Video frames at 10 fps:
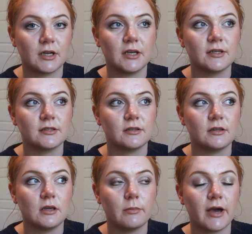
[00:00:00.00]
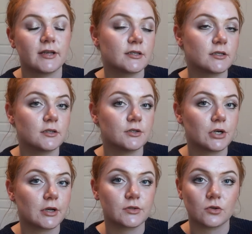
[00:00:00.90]
It is the best
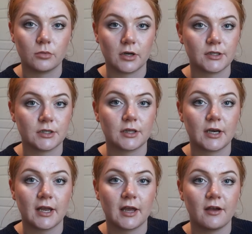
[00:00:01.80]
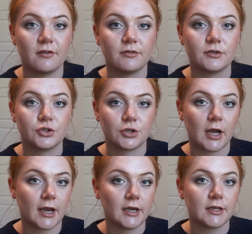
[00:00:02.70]
drugstore bronzer that I have
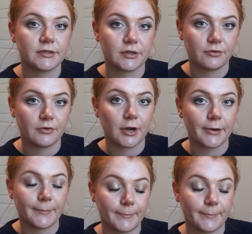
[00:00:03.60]
tried so far.